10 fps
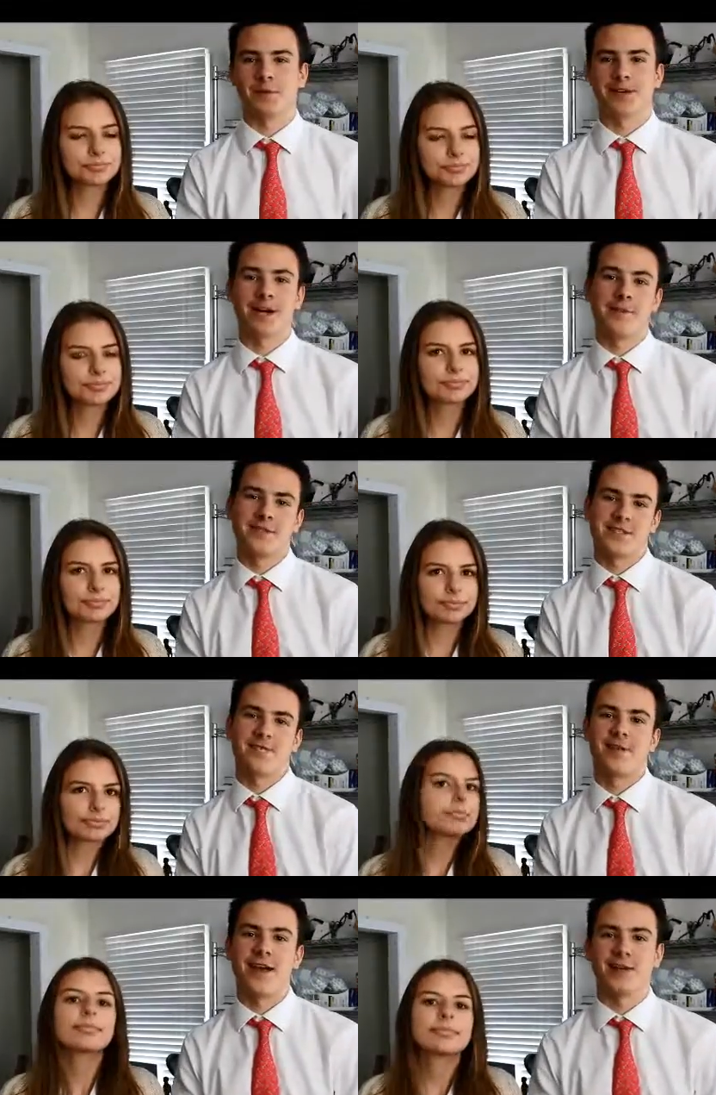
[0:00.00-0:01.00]
Speaker 1: to like compensate
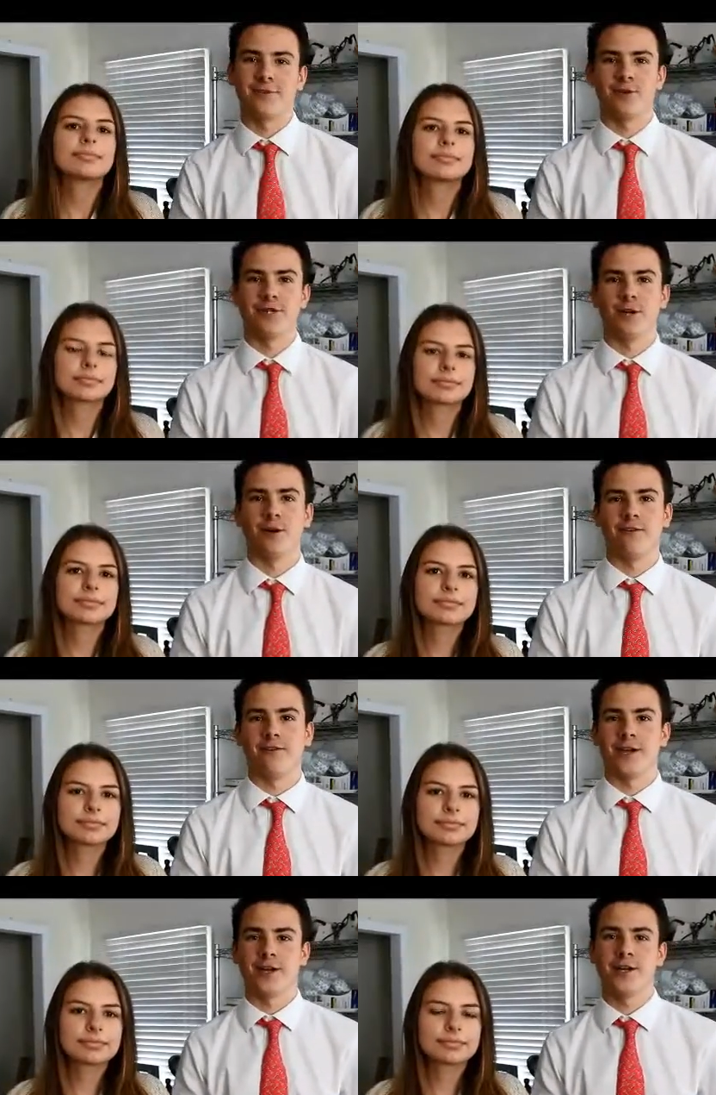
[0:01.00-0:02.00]
for that and really show off
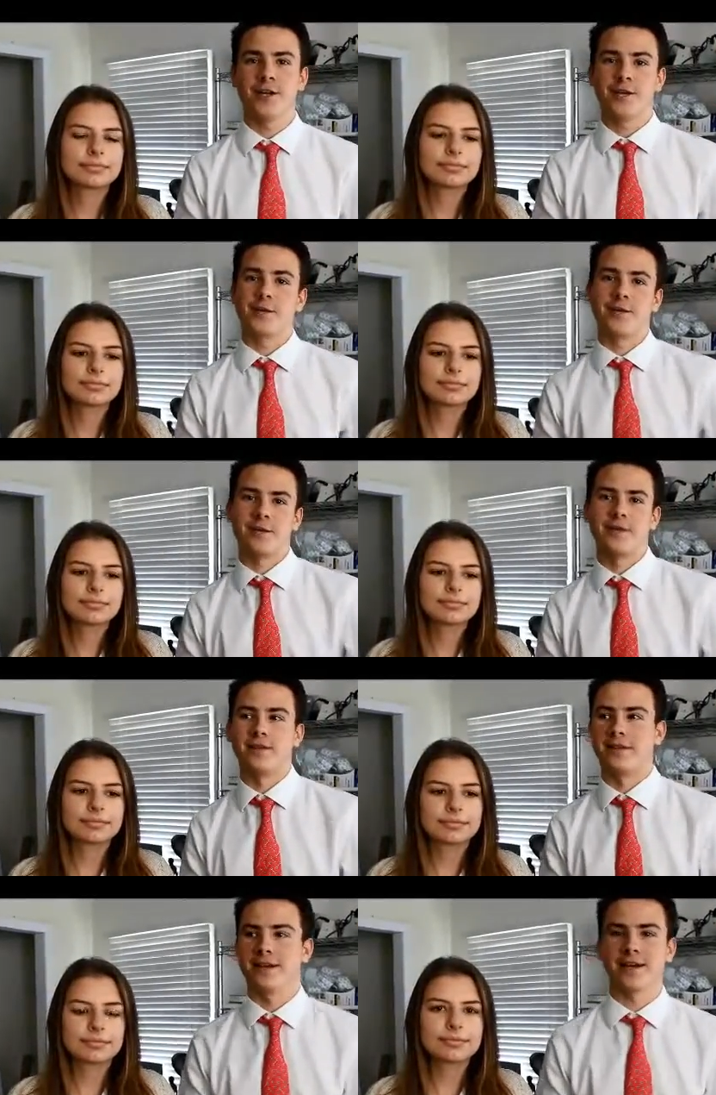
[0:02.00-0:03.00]
their unique
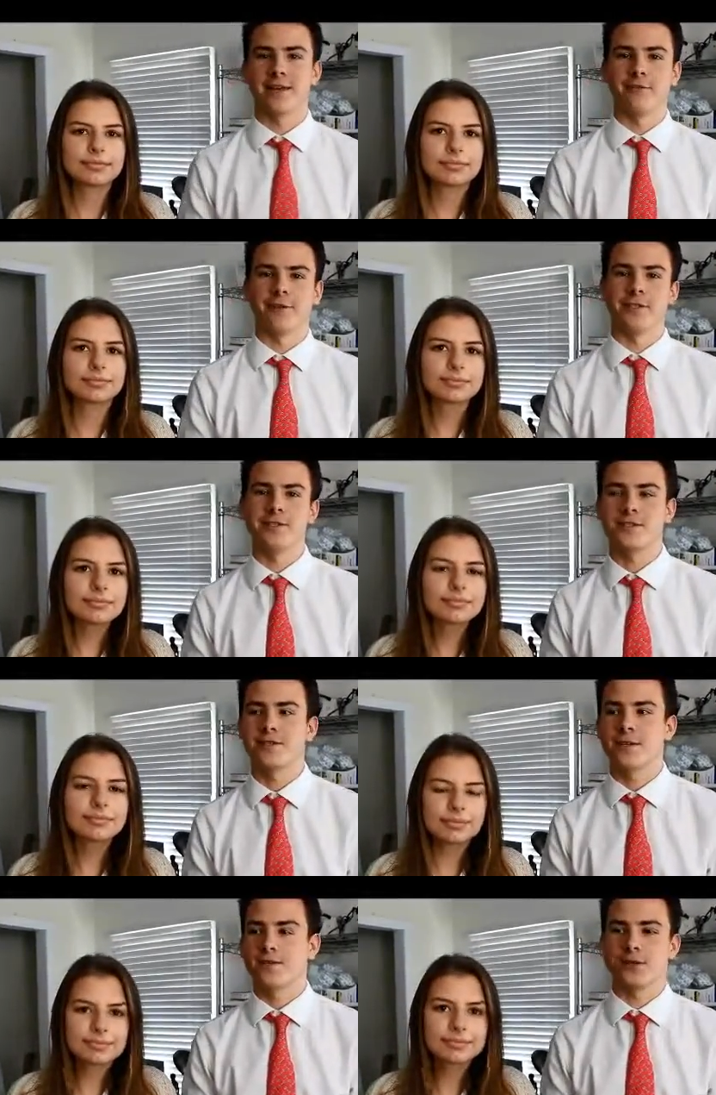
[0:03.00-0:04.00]
ability, kind of really is
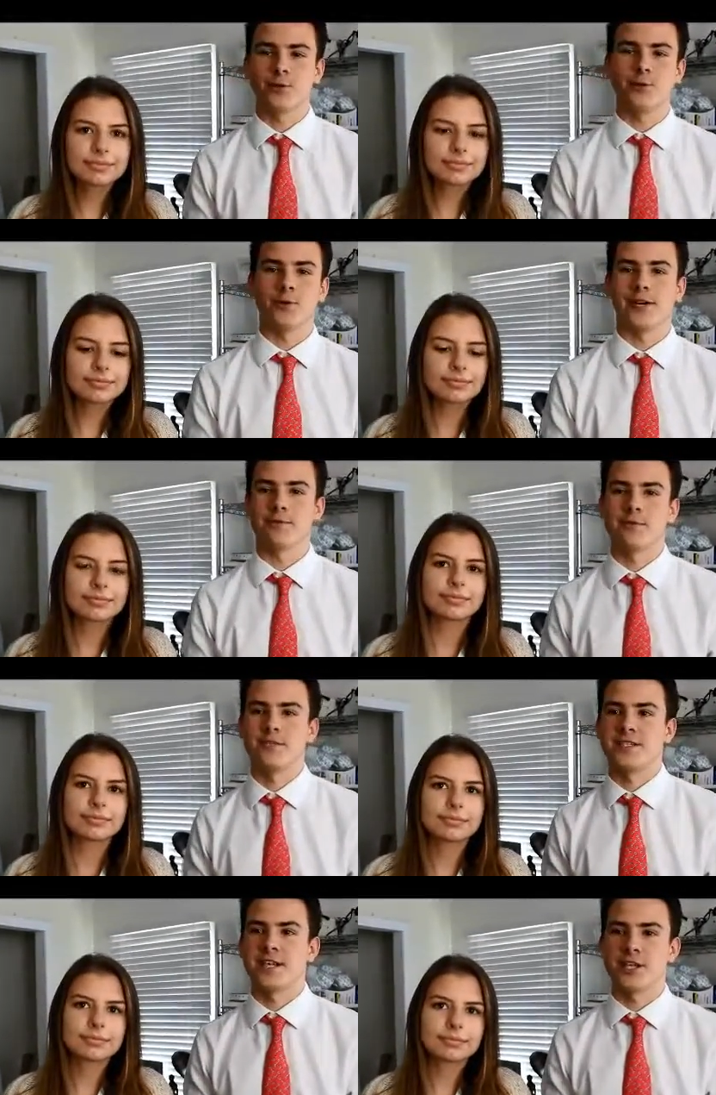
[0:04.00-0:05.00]
really cool and kind of
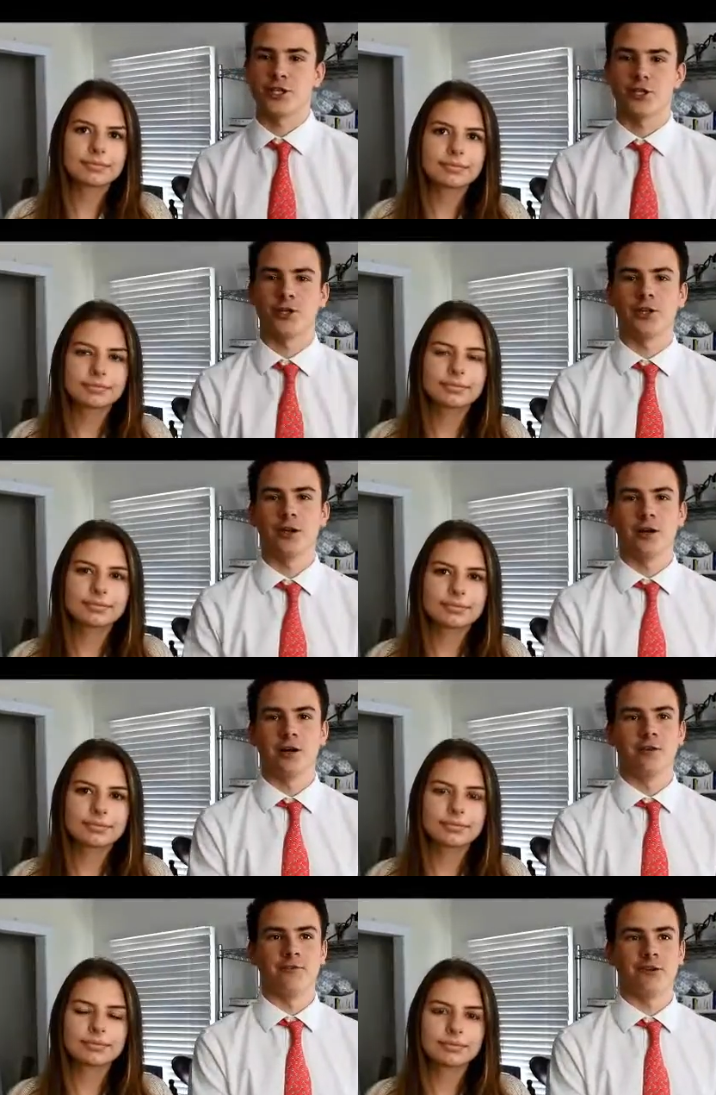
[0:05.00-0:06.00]
representational
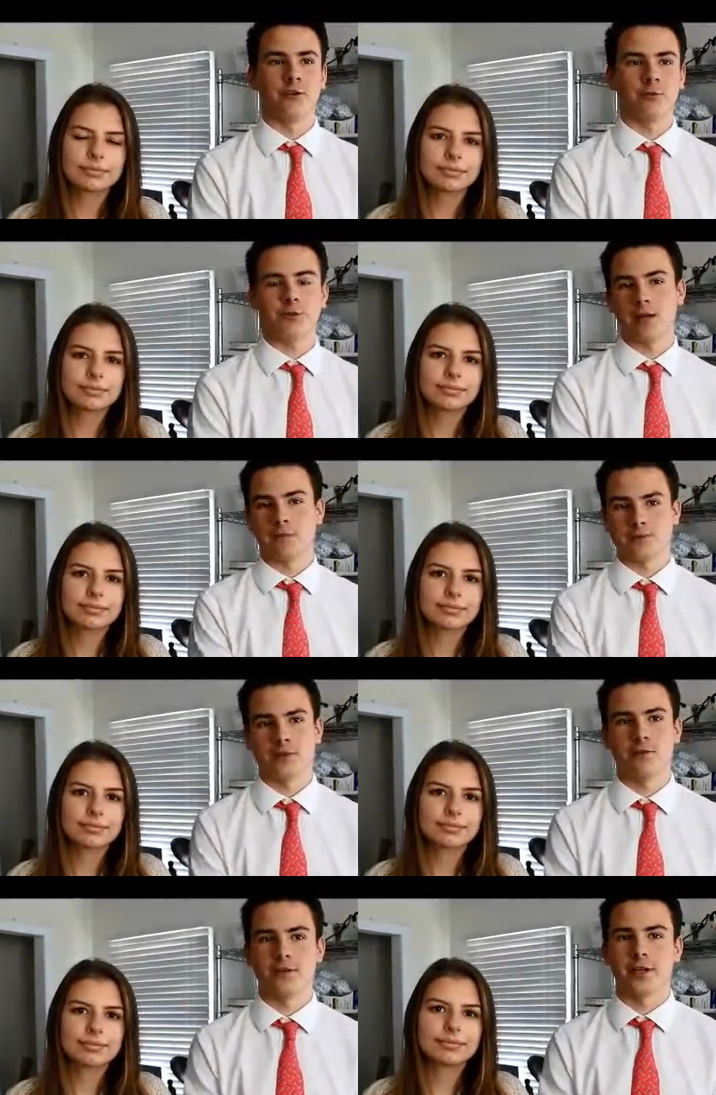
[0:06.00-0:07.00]
of you know problem
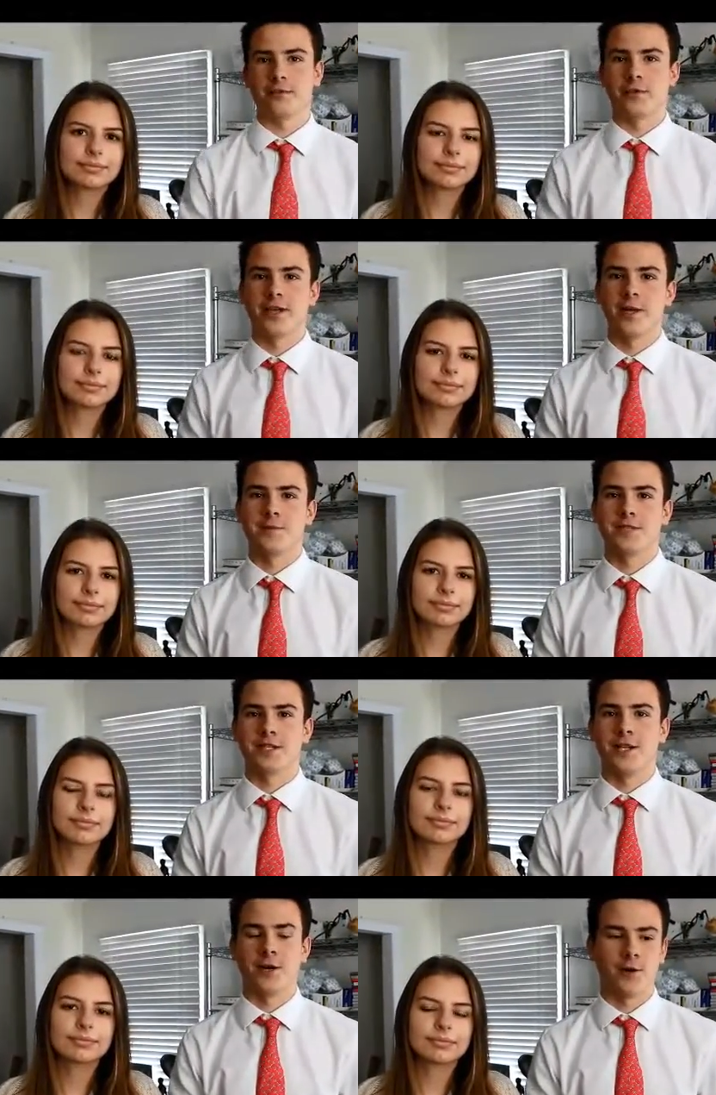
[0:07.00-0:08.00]
solving and really helps you
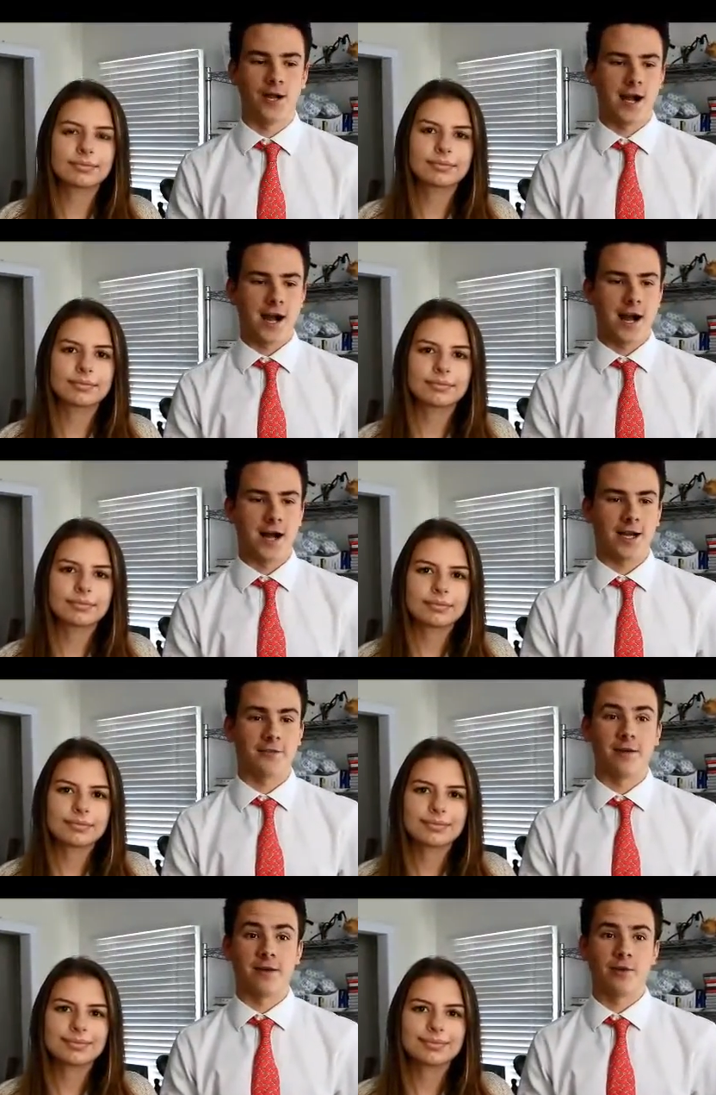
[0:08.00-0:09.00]
know uh,
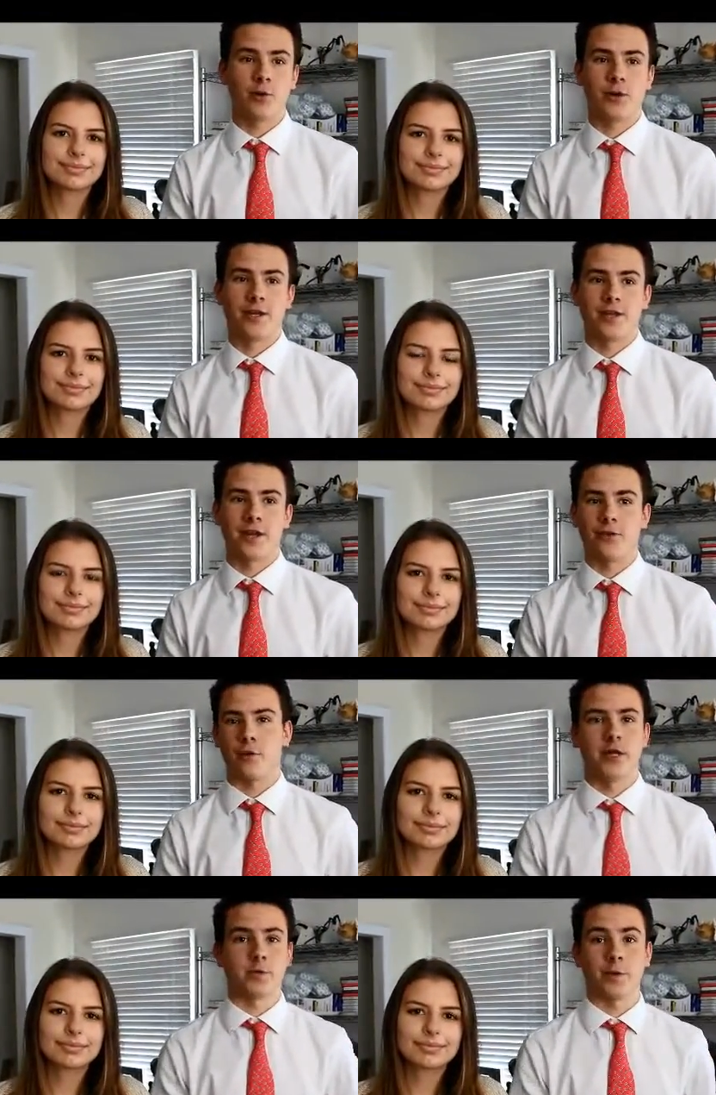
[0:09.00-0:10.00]
convey a point that
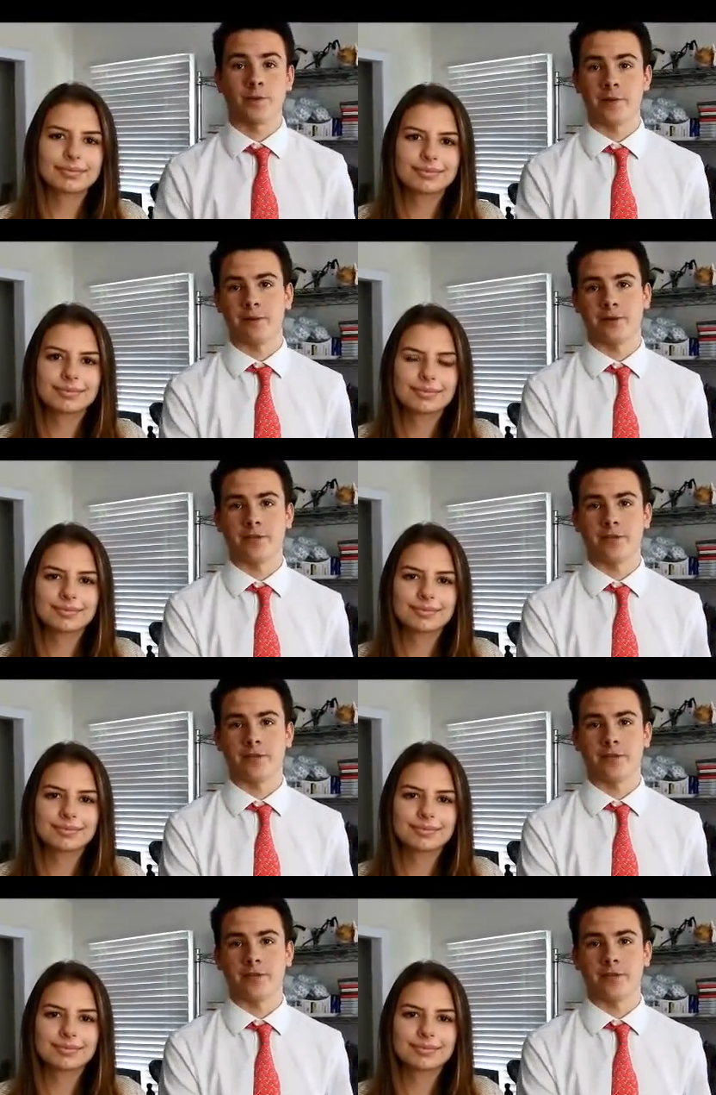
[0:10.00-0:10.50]
otherwise we wouldn't be able to